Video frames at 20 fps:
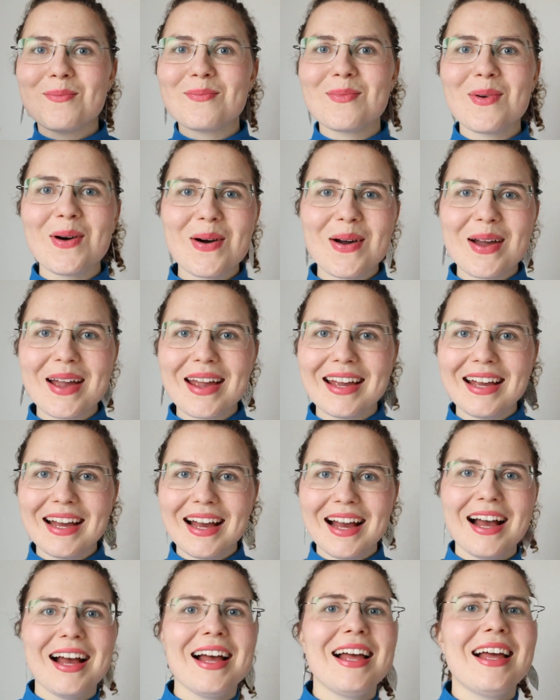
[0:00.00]
Moi!
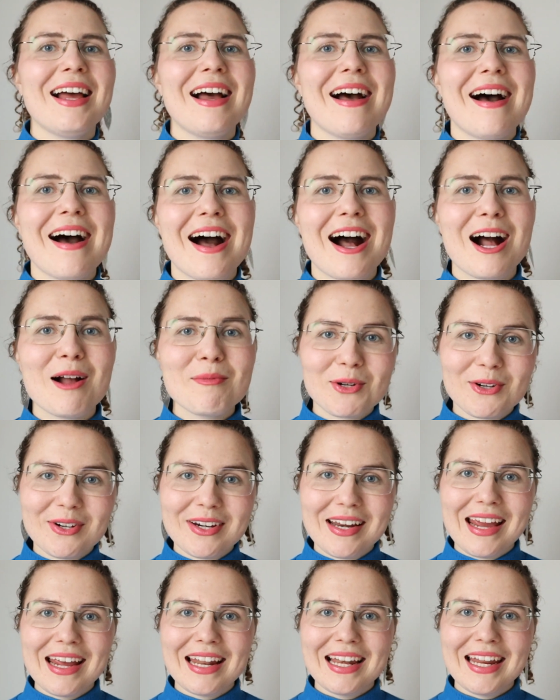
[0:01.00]
I'm
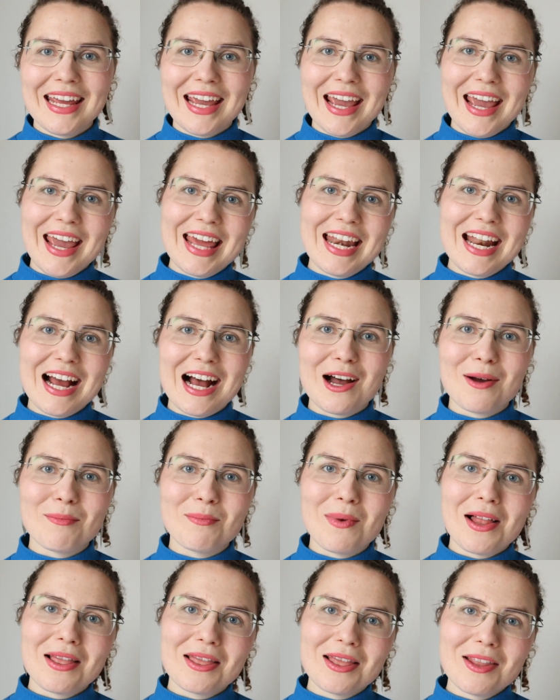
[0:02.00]
Cornelie and
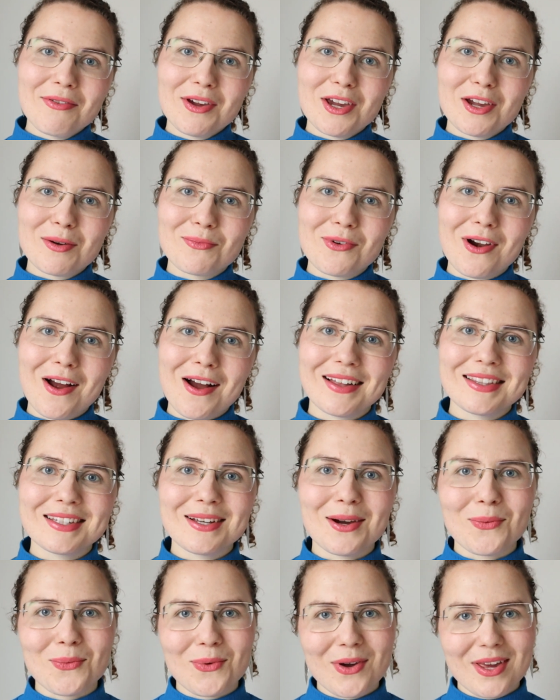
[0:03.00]
I'm living abroad
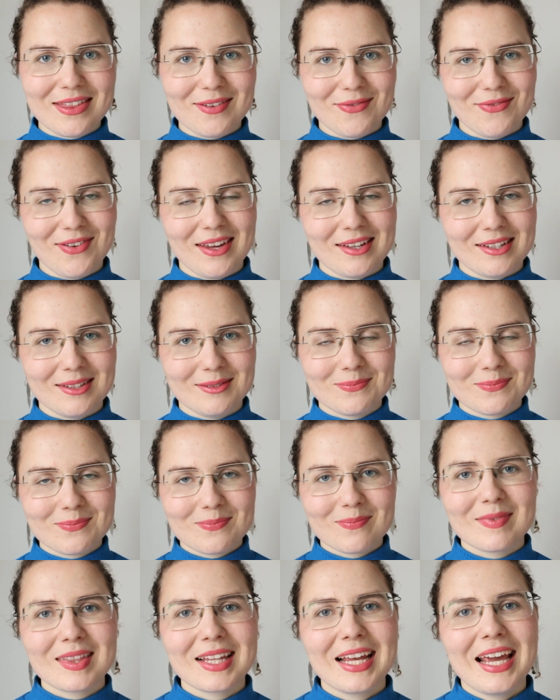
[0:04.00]
with Finn.
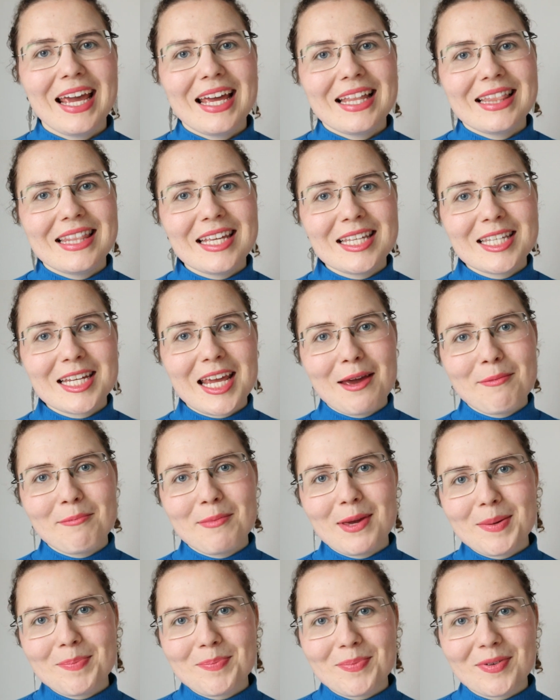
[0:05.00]
This can
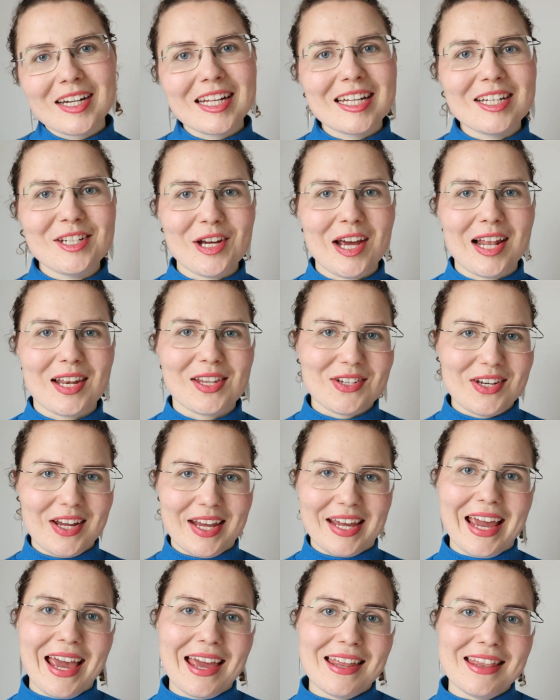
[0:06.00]
be pretty
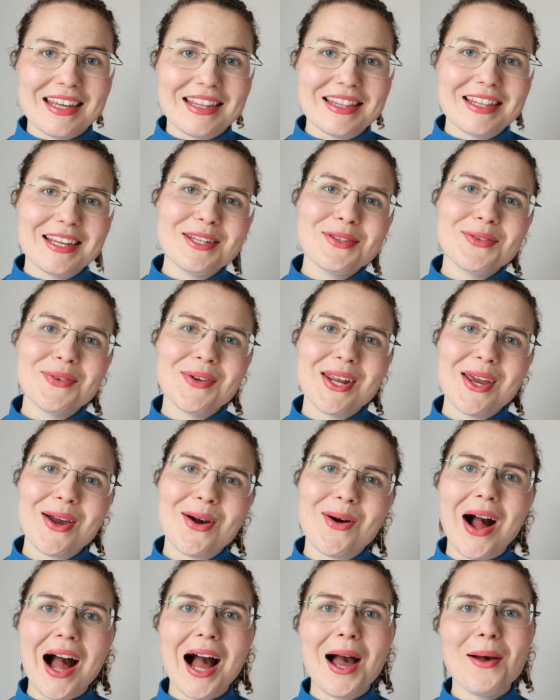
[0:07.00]
challenging, and in this
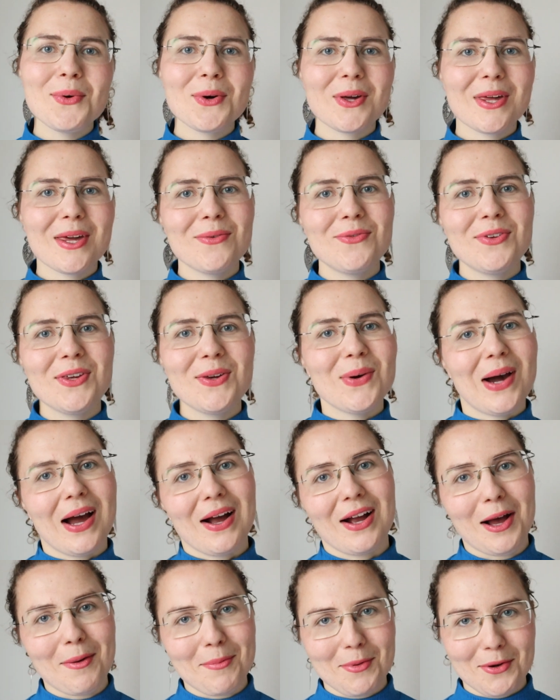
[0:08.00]
video I will give you a
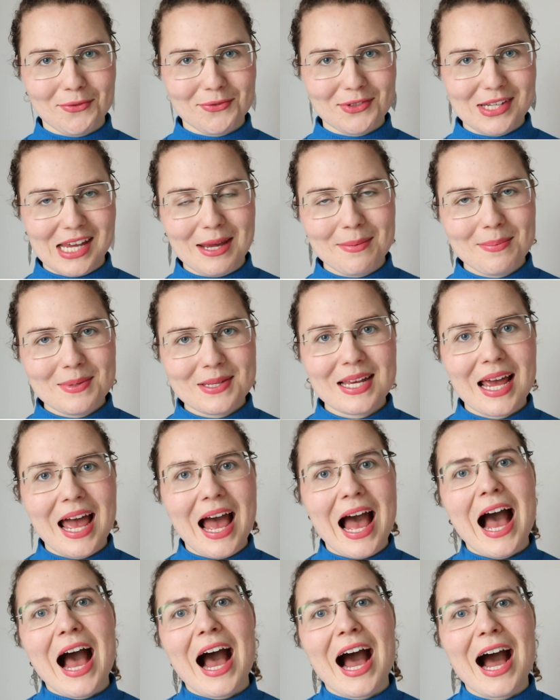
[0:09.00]
couple of tips
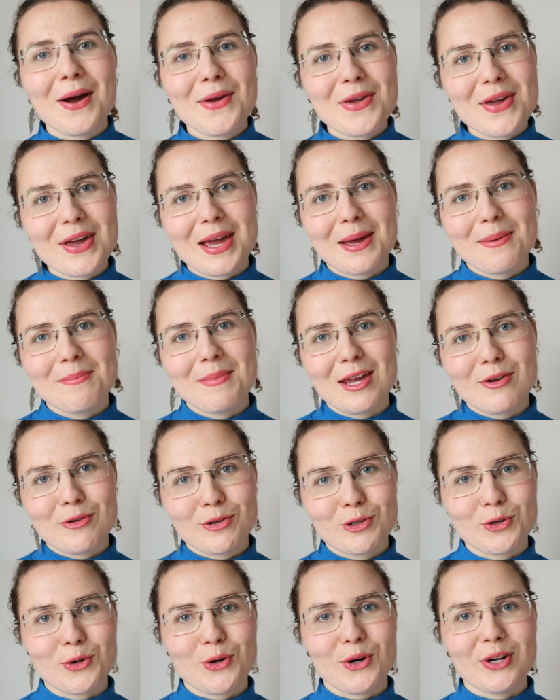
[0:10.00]
how you can make
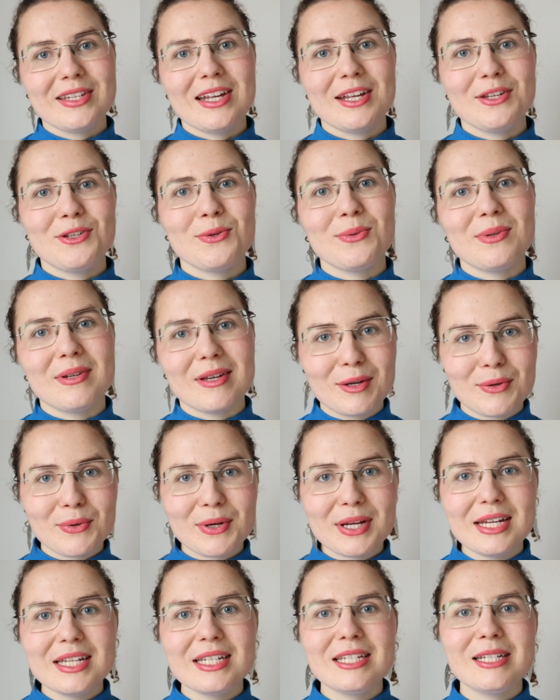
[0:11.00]
sure that you
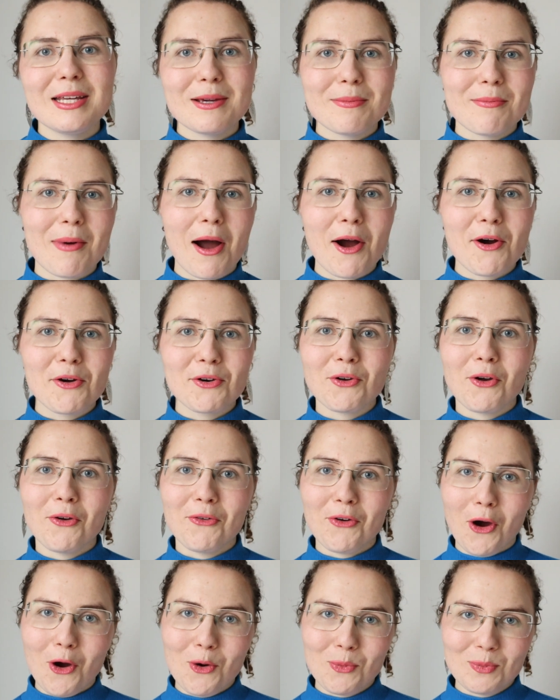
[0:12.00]
decrease the amount
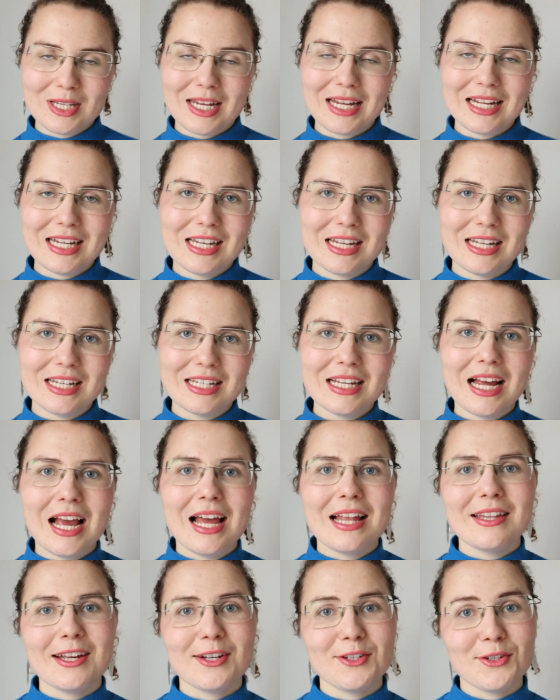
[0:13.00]
of homesickness
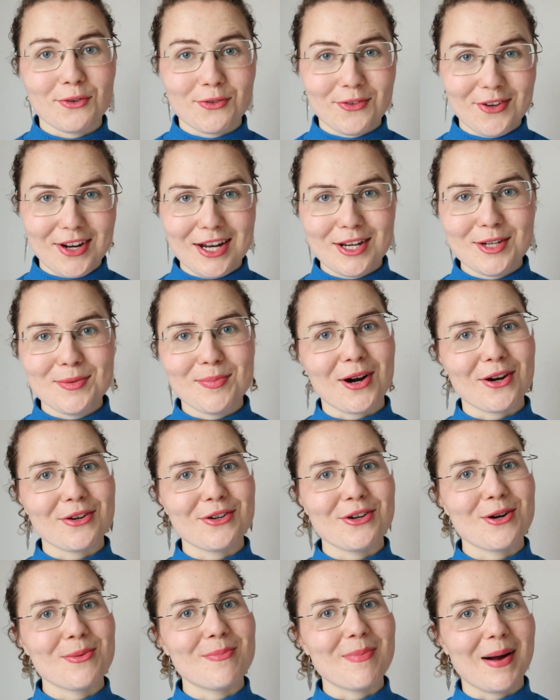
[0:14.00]
that your Finnish
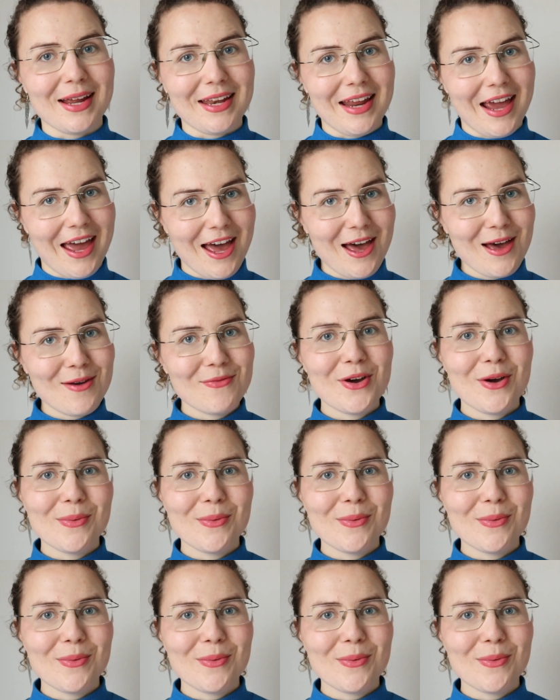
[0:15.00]
partner might have